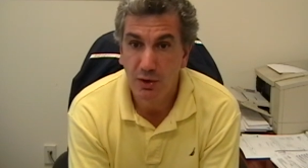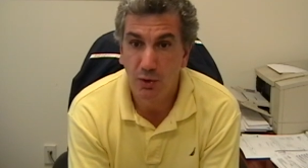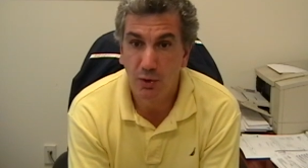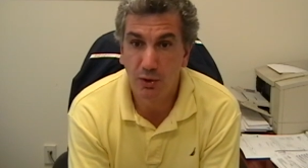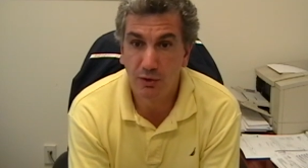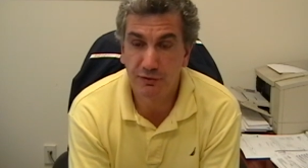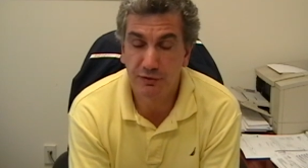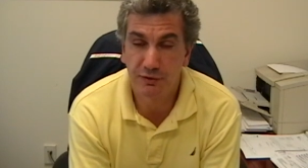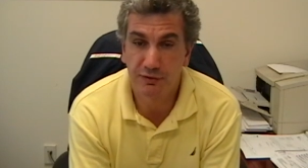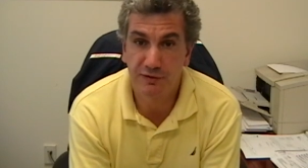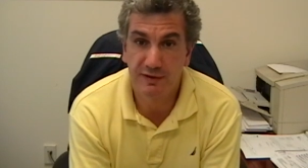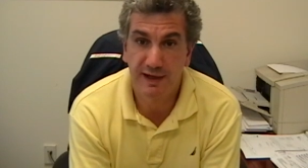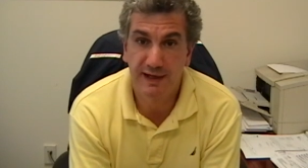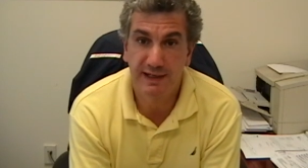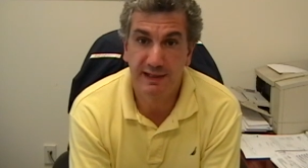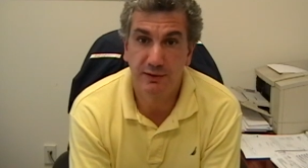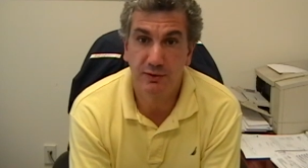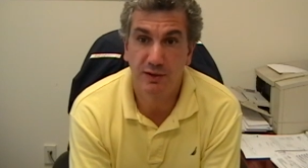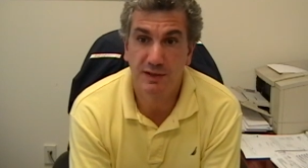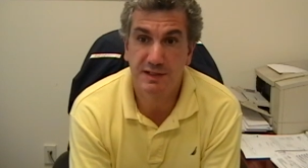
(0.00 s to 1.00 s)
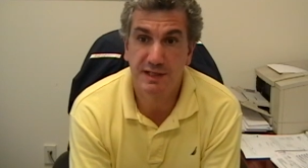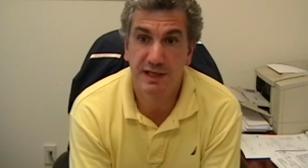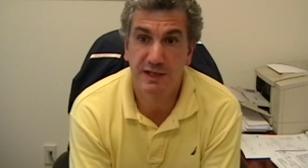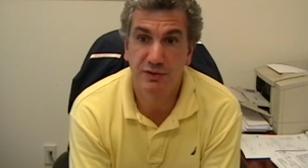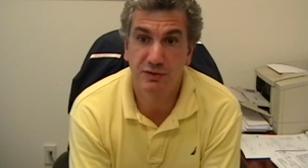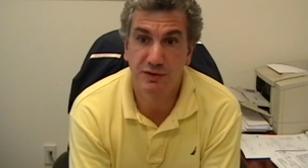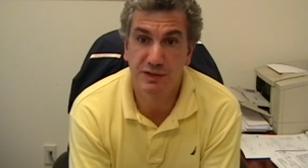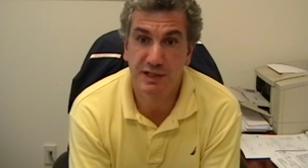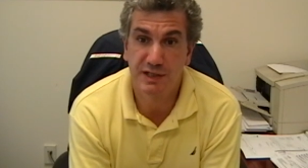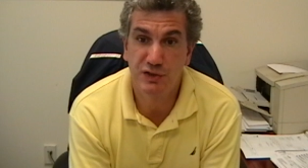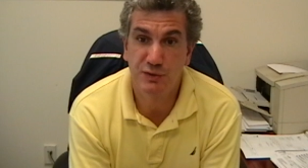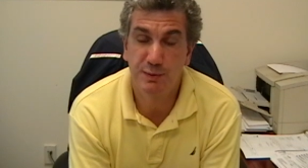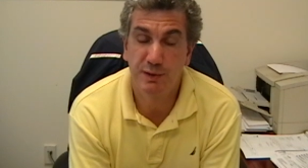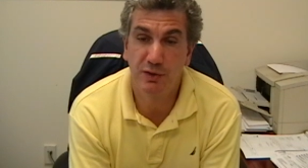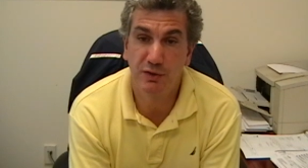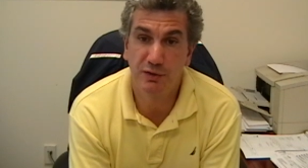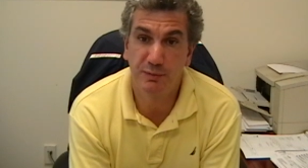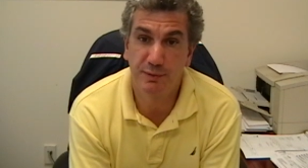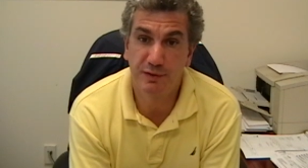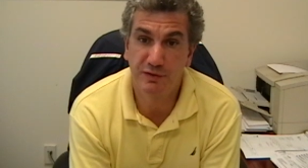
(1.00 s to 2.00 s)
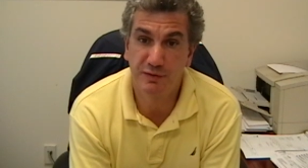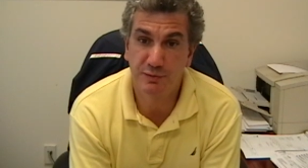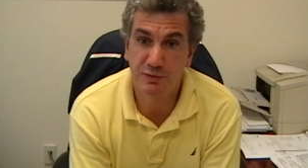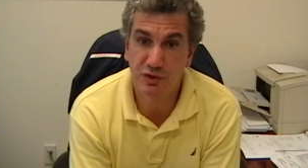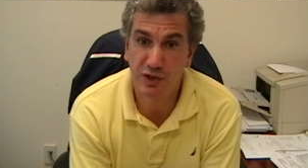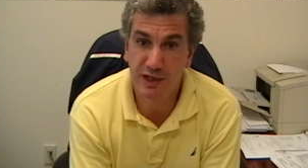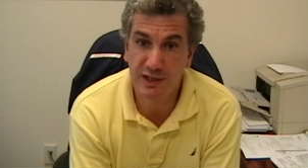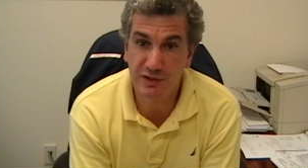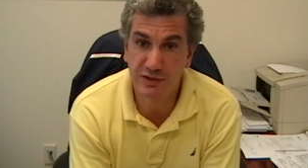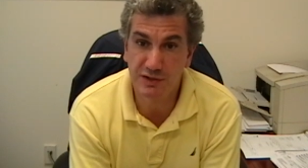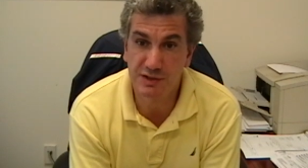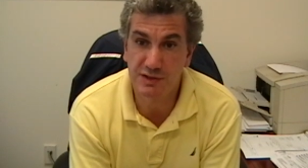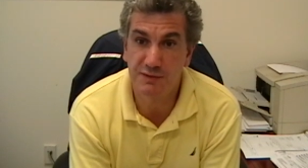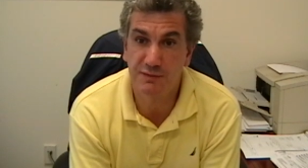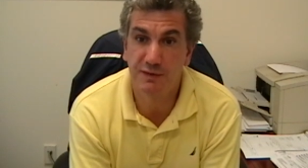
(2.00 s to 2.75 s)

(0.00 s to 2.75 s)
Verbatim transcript: Also Saturday, Los Angeles, HBO, there's been some changes.